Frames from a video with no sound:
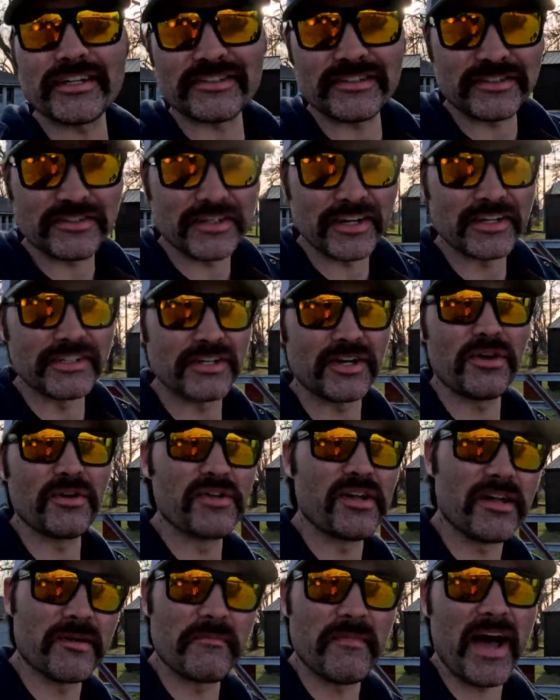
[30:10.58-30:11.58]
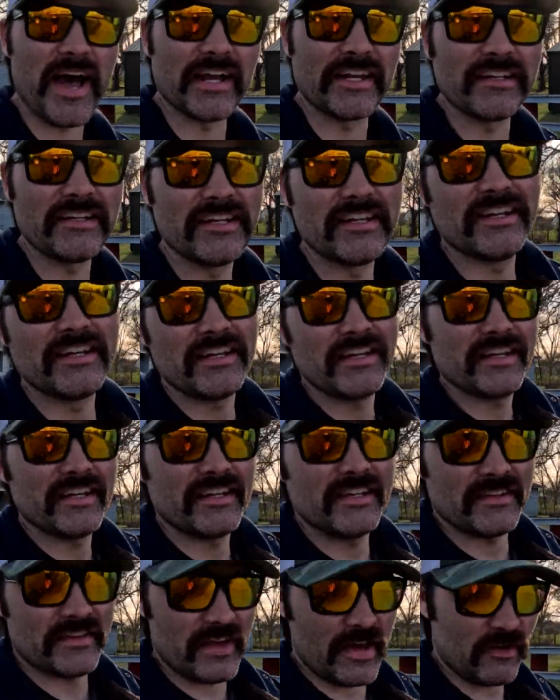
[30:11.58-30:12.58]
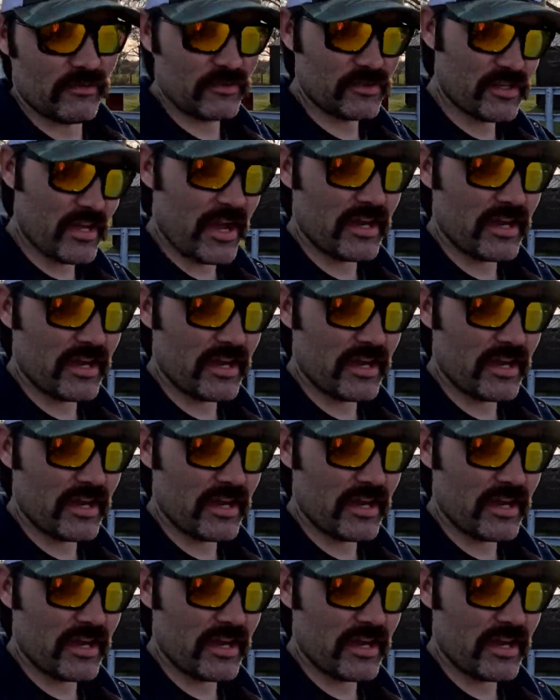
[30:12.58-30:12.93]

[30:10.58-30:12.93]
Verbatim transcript: get to tell you a whole lot about it. That was